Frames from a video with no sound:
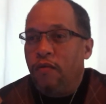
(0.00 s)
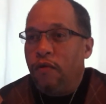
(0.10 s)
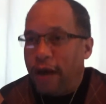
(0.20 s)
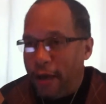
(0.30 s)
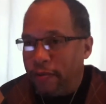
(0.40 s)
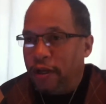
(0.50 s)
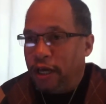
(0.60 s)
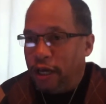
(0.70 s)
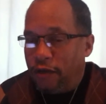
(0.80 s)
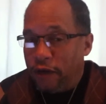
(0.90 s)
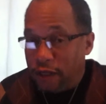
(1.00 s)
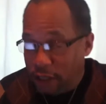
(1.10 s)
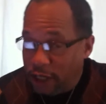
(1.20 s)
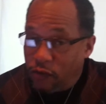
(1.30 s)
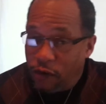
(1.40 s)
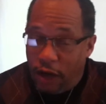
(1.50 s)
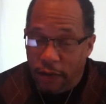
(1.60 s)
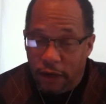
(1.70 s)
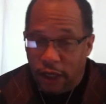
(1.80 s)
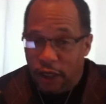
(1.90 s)
What I believe, and it's just what I
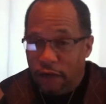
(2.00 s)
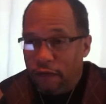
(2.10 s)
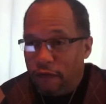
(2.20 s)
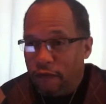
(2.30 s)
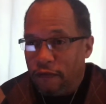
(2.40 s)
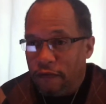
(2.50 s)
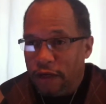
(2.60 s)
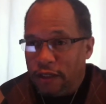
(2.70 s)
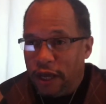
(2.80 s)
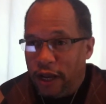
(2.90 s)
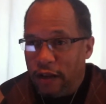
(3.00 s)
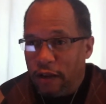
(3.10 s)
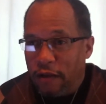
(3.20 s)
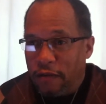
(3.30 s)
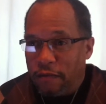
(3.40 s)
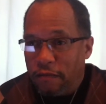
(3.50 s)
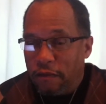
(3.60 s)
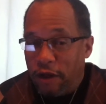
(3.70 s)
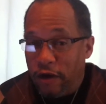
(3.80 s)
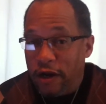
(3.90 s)
believe, is that
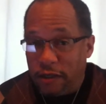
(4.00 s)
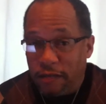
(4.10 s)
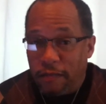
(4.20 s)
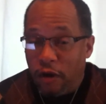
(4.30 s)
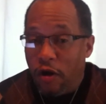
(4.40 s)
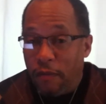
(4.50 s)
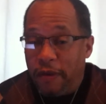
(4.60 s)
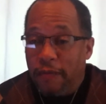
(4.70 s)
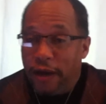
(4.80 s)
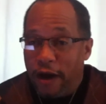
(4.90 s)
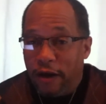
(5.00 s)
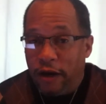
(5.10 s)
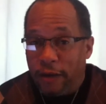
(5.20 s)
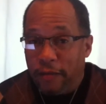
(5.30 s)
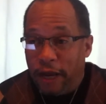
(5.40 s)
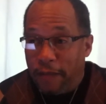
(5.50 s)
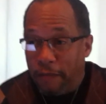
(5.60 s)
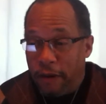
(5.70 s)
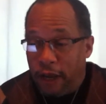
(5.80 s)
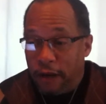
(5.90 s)
there are people out here
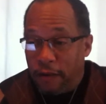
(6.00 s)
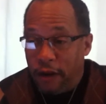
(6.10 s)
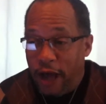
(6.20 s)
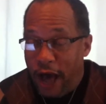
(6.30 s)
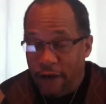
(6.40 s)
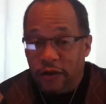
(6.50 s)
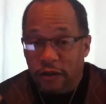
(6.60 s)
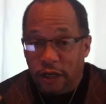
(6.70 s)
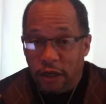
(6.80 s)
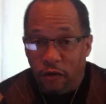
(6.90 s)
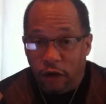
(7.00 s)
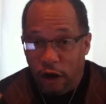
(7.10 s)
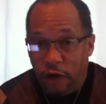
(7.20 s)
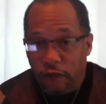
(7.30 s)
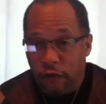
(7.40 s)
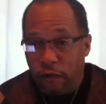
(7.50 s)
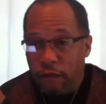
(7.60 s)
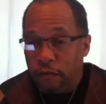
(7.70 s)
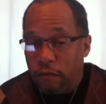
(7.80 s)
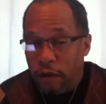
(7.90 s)
that obviously don't care for
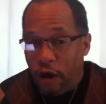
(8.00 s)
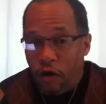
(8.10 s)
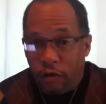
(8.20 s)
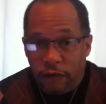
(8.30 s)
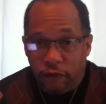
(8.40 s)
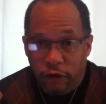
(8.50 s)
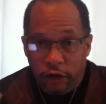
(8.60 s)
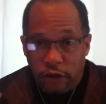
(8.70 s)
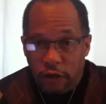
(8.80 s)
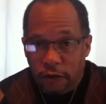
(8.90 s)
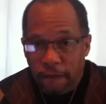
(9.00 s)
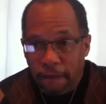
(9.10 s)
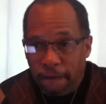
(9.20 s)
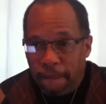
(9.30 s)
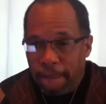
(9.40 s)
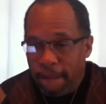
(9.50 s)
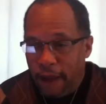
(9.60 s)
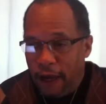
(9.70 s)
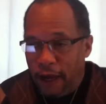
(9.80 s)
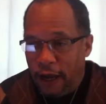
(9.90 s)
Alderman French,
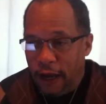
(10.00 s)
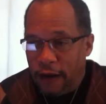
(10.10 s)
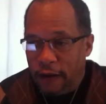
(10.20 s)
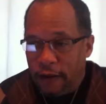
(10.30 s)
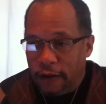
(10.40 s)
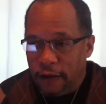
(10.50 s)
and